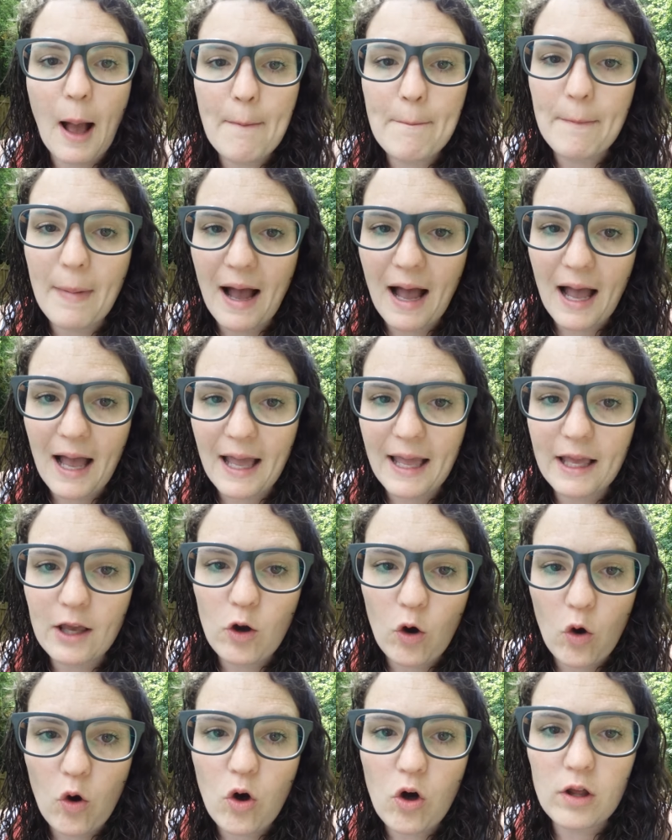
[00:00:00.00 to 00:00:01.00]
my
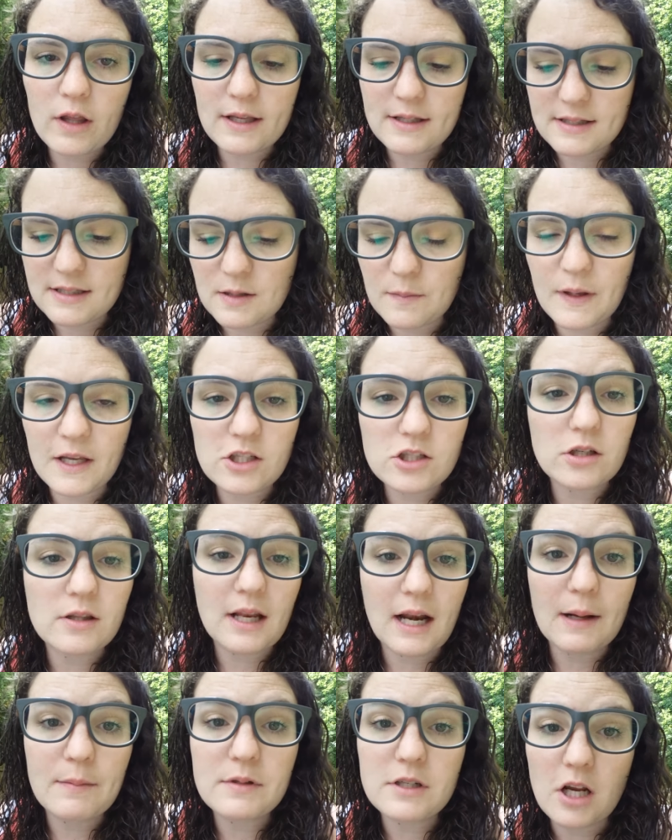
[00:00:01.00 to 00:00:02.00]
goal is to make sure
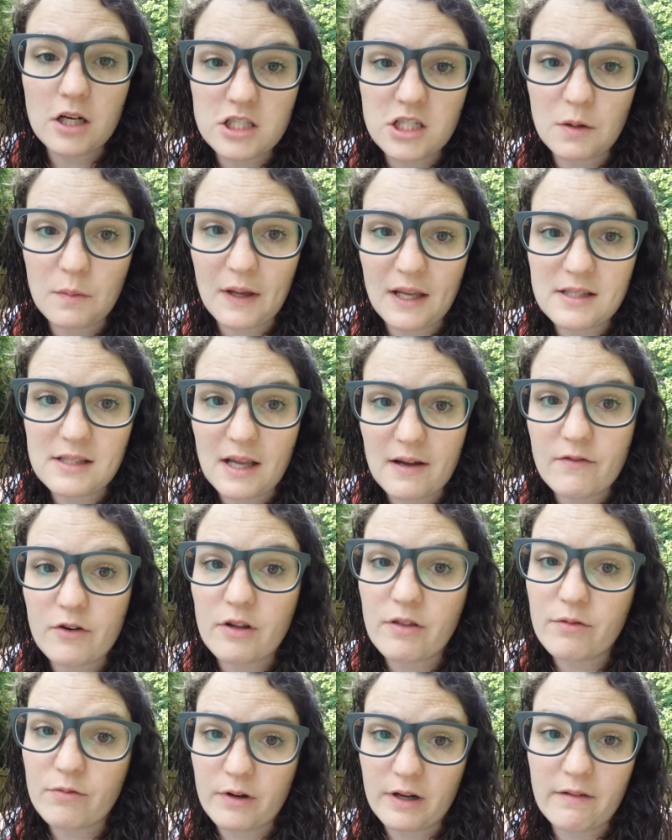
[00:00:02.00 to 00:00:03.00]
that I'm touching base
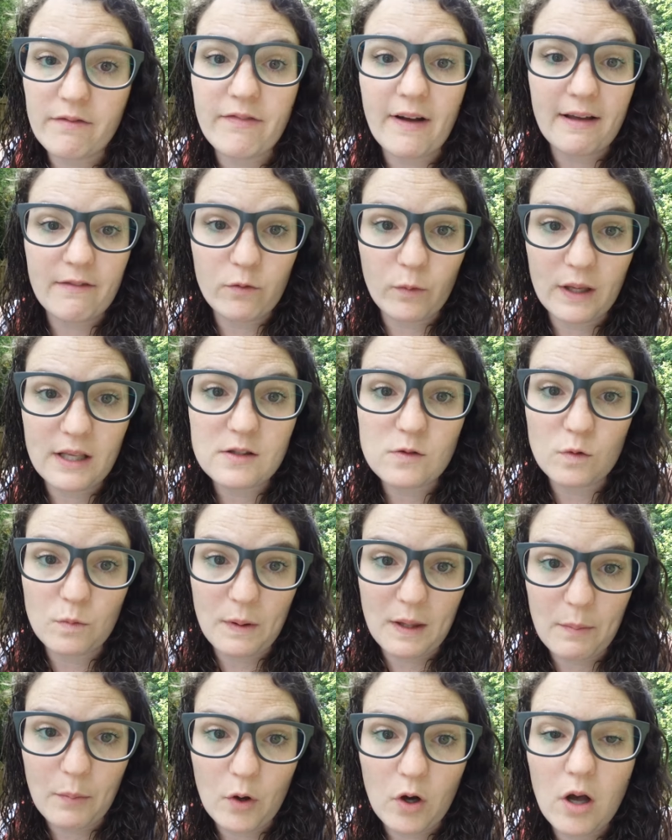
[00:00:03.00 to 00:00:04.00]
every 3 to 5 weeks with
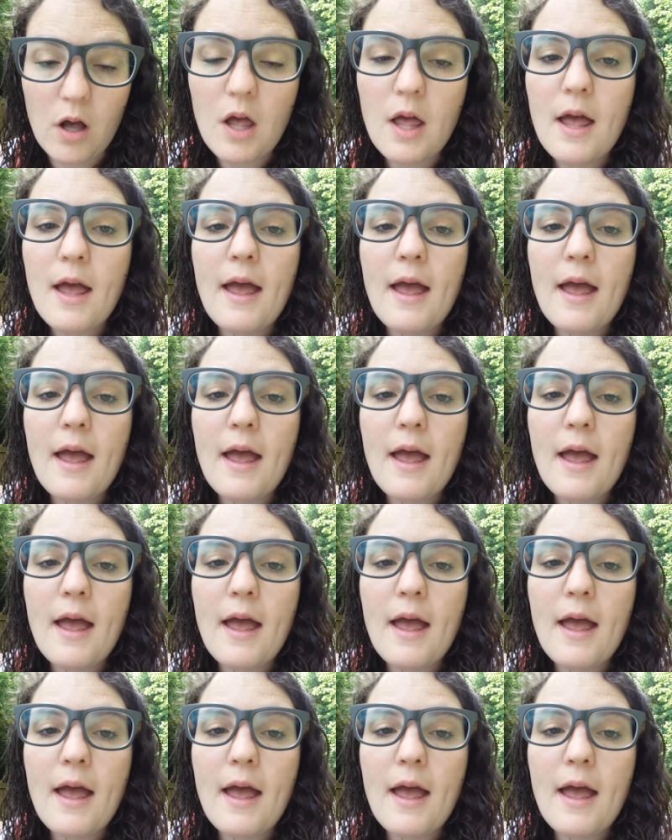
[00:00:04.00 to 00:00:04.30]
people.